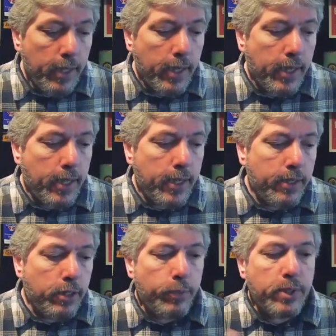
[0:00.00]

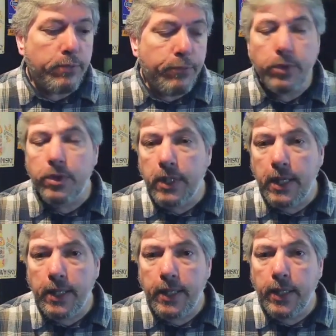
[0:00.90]
Louisa
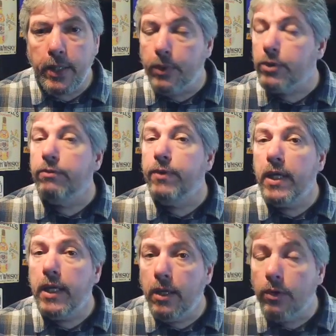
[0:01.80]
Fontenelle was a
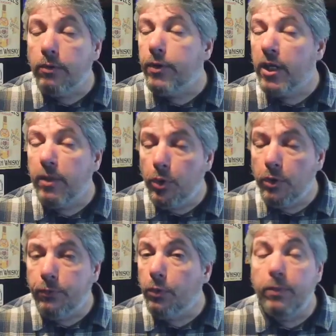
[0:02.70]
very young, very
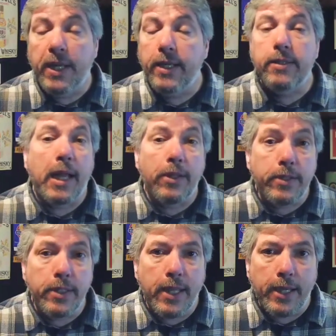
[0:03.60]
beautiful, very
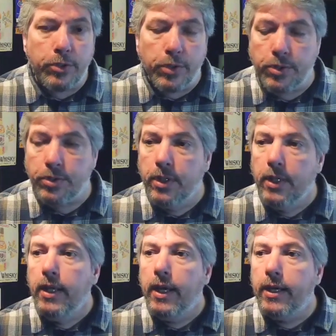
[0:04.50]
talented actress.
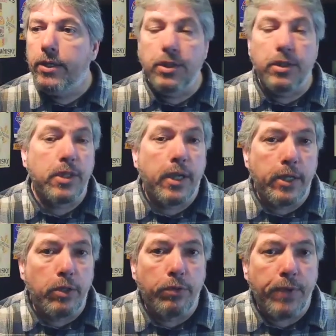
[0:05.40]
She'd
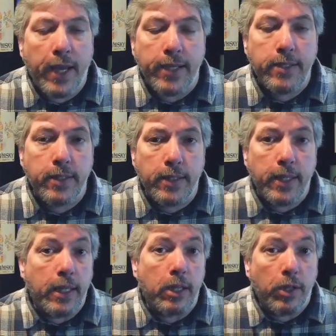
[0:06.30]
started off acting
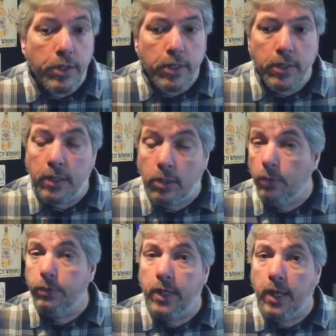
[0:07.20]
in London in
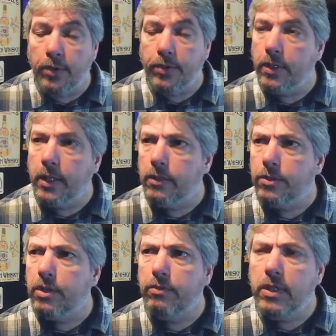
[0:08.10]
Covent Garden in
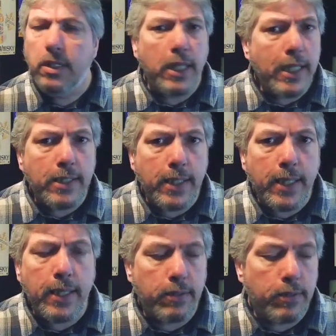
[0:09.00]

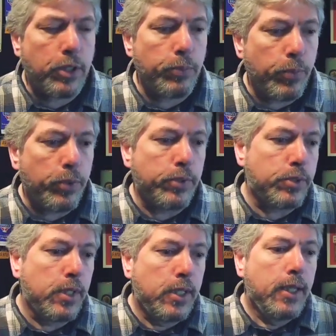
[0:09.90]
1788, I think it
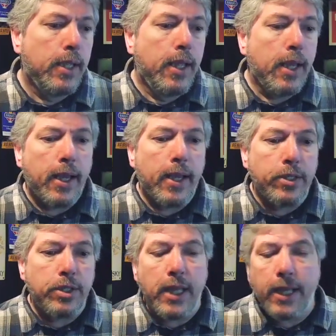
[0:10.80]
was.
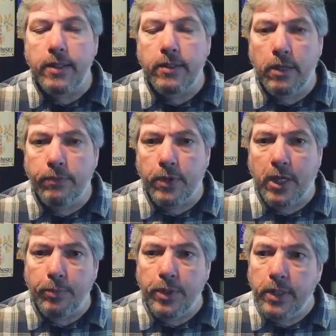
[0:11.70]
She'd acted there for a
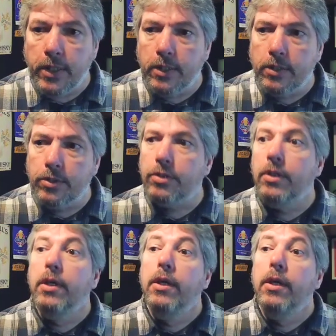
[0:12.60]
couple of years.